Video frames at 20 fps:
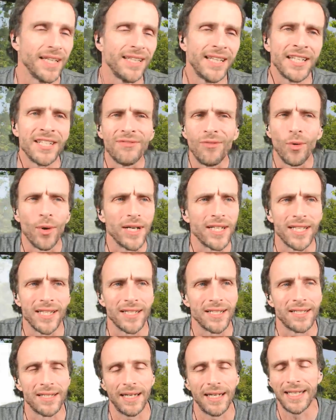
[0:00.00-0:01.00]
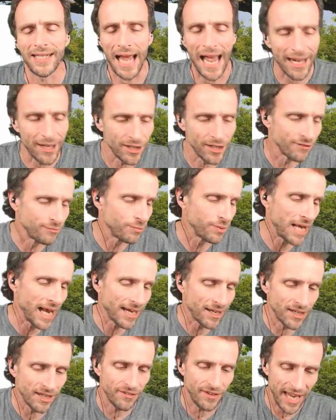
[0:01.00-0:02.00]
Lynn's voice is, I could
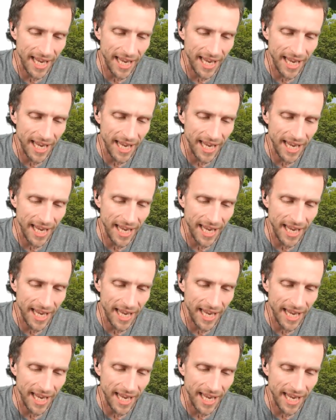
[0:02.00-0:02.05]
have